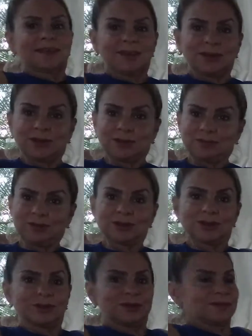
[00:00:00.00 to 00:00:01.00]
and we
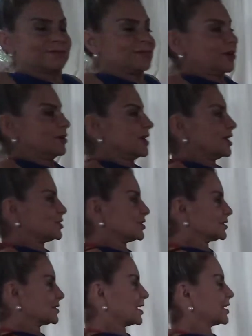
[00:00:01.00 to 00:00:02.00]
could do some
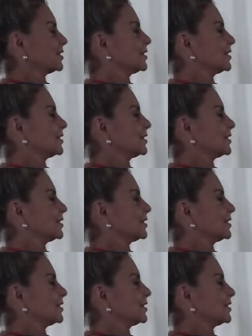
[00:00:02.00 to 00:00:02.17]
variations like